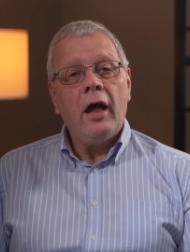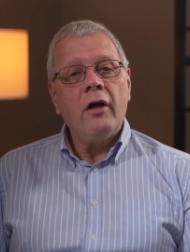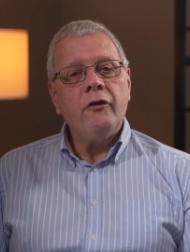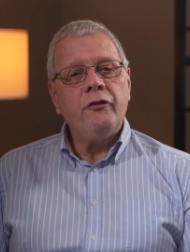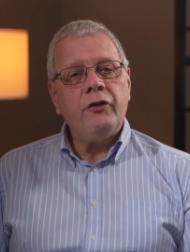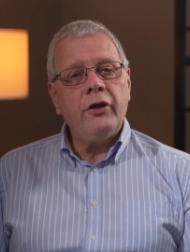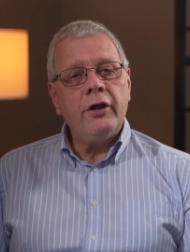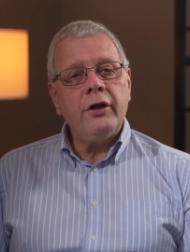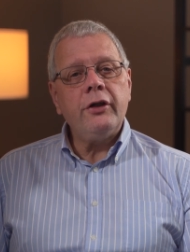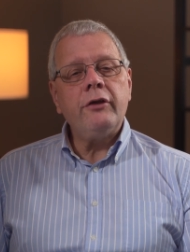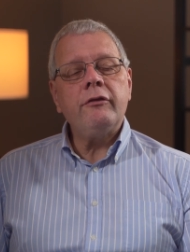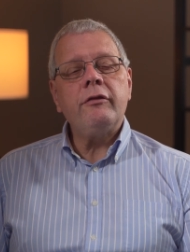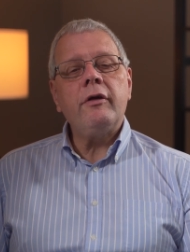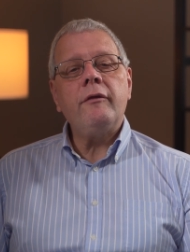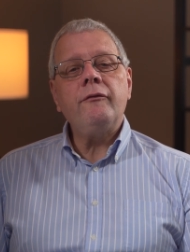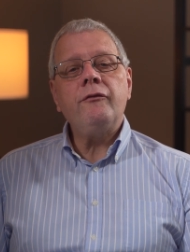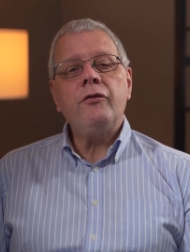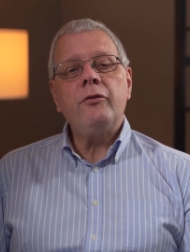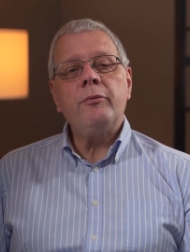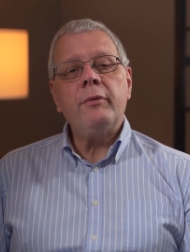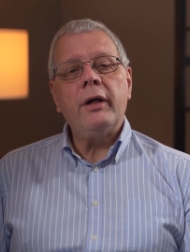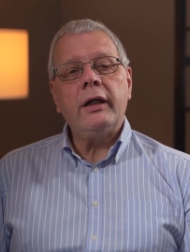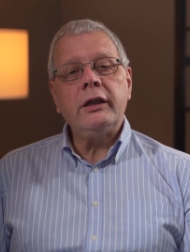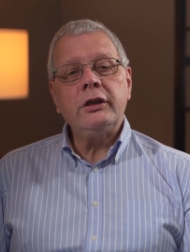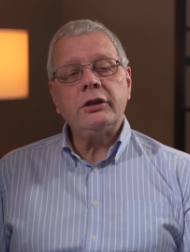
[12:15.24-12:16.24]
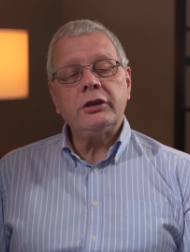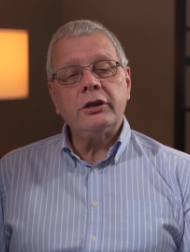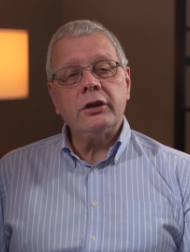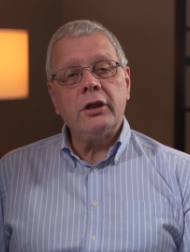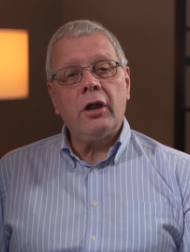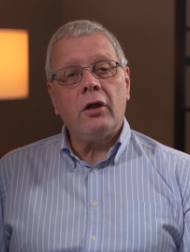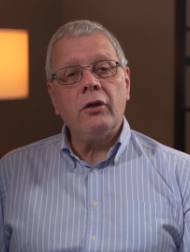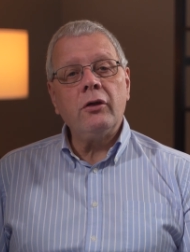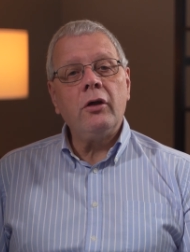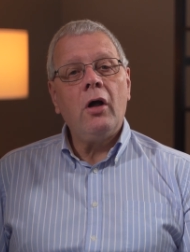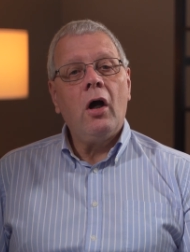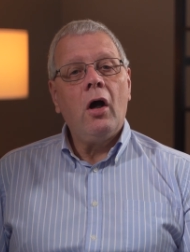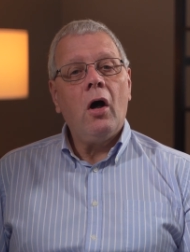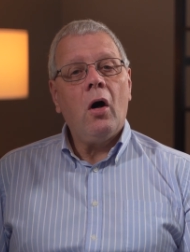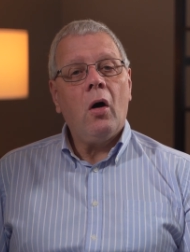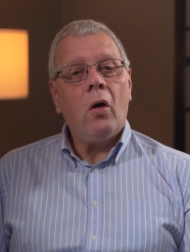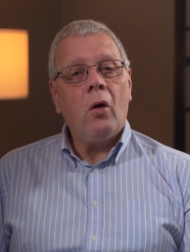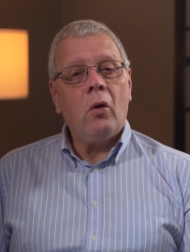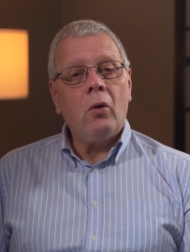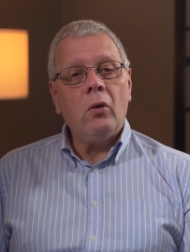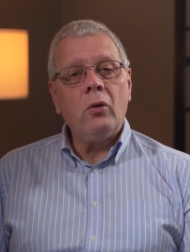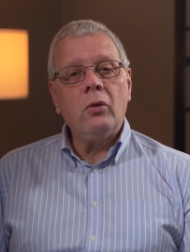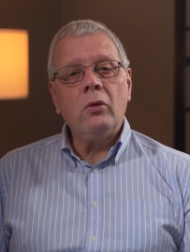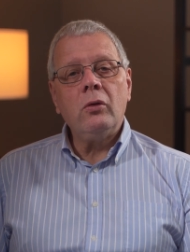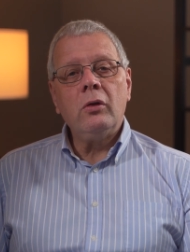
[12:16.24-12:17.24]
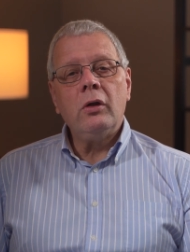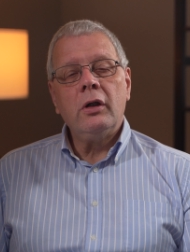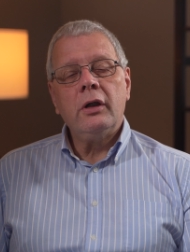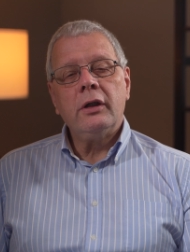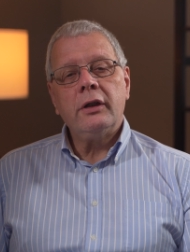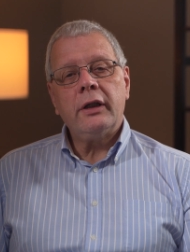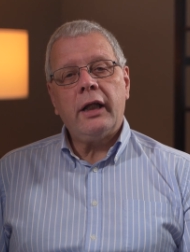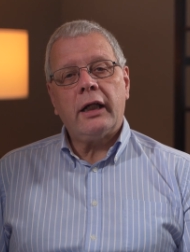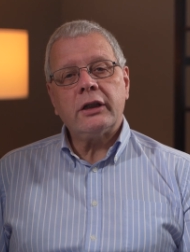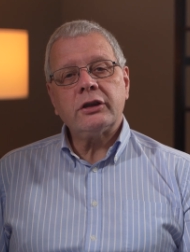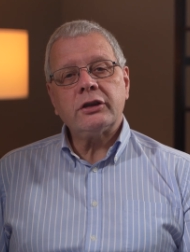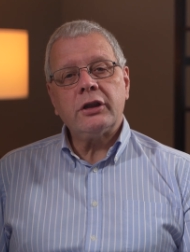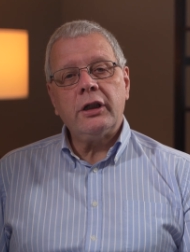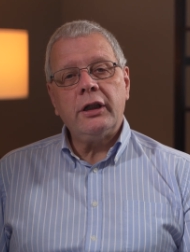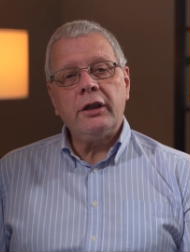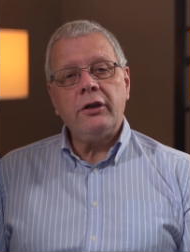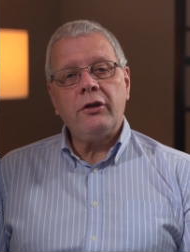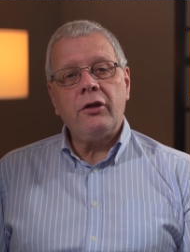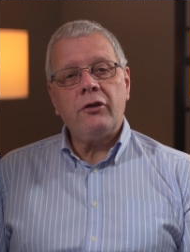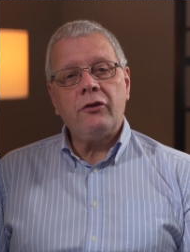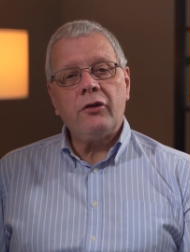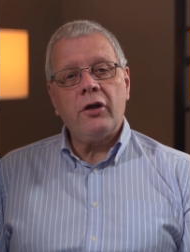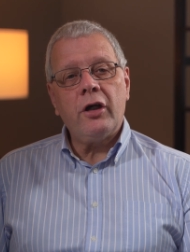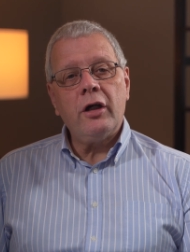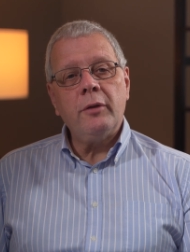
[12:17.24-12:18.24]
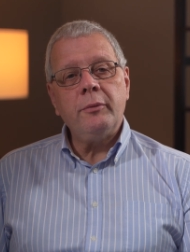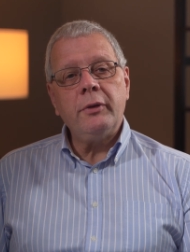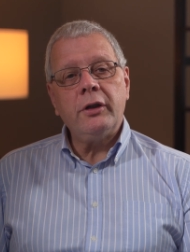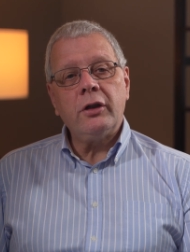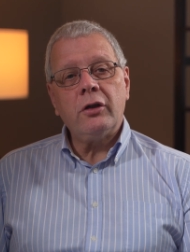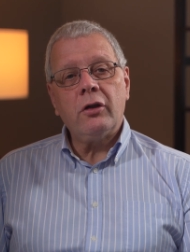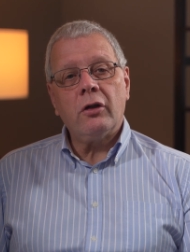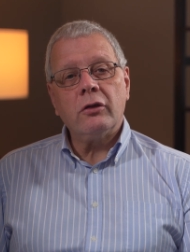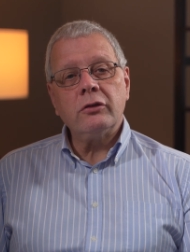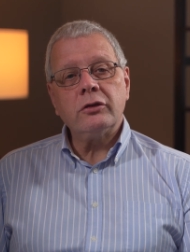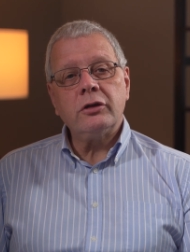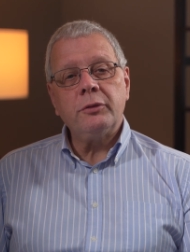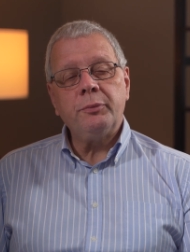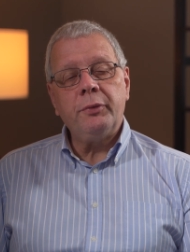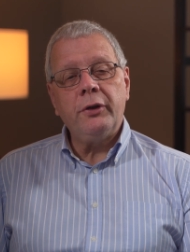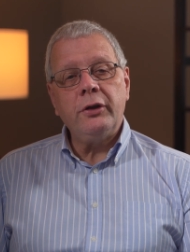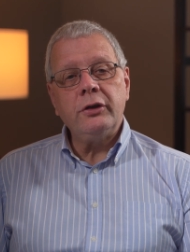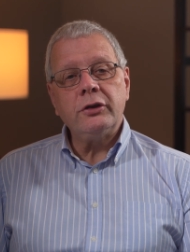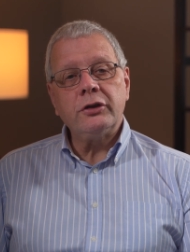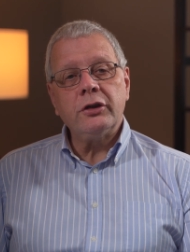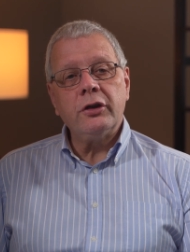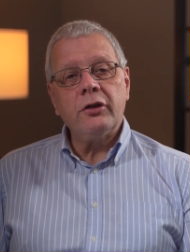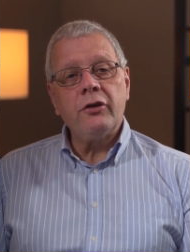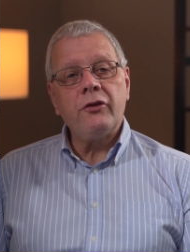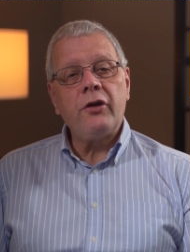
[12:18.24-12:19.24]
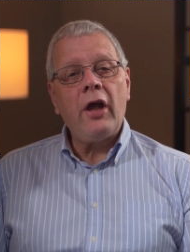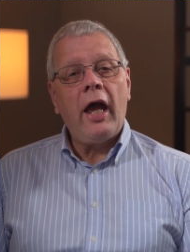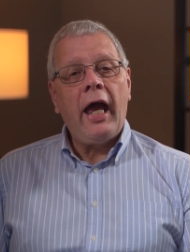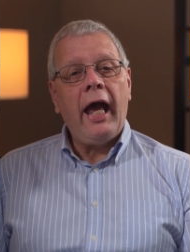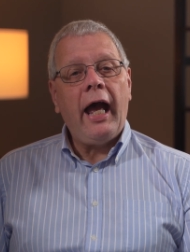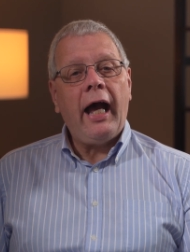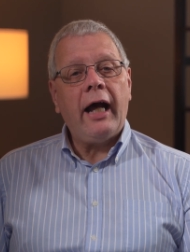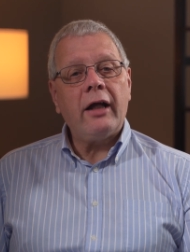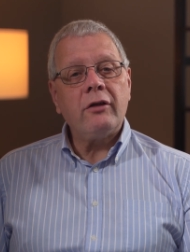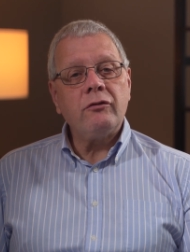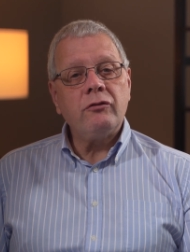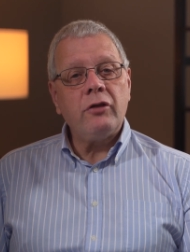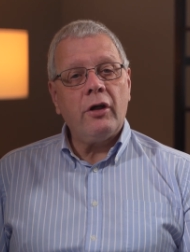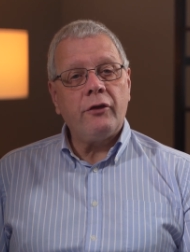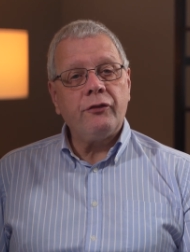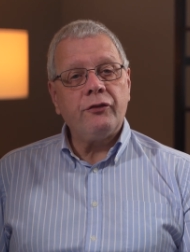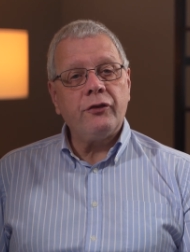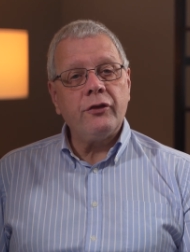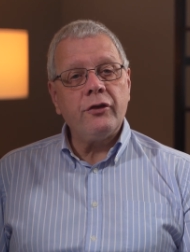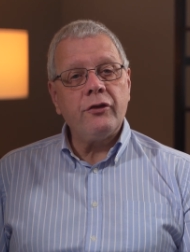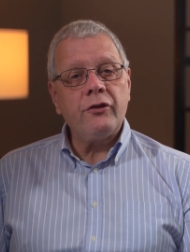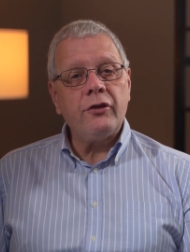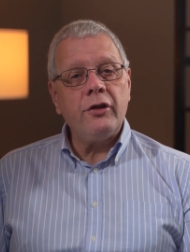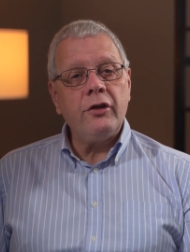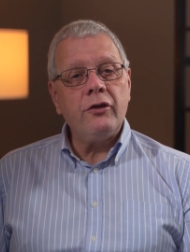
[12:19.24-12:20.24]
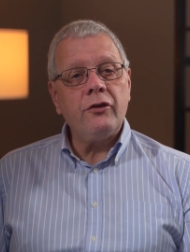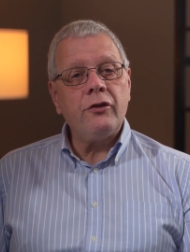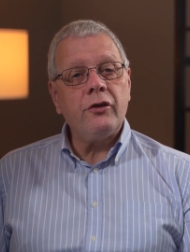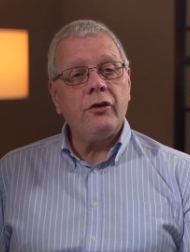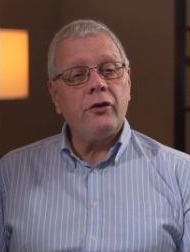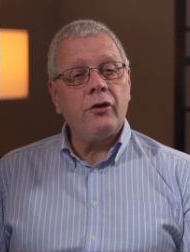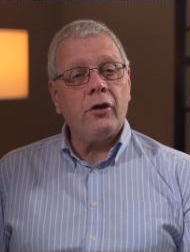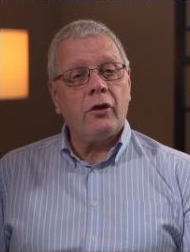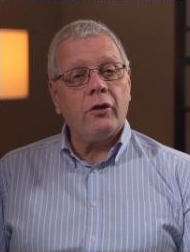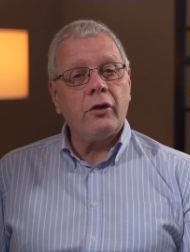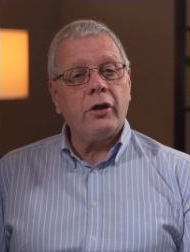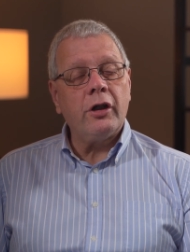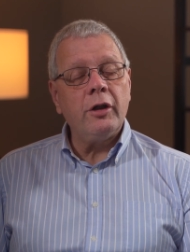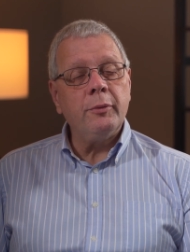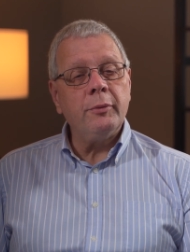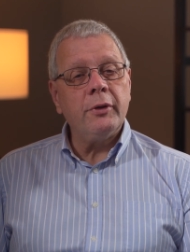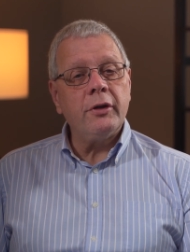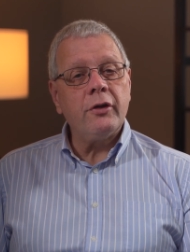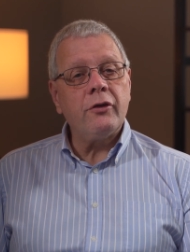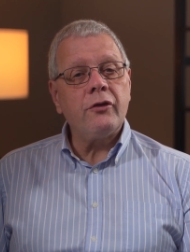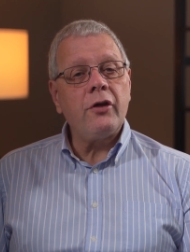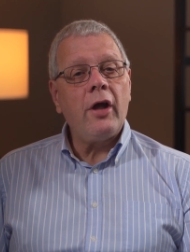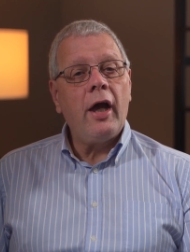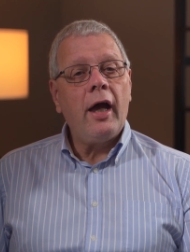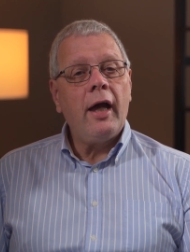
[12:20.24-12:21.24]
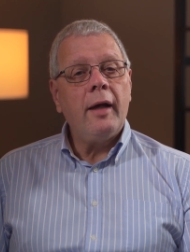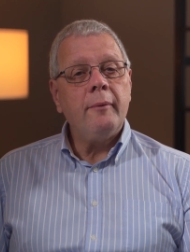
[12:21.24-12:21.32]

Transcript: Further information on all nationally determined contributions and references to documents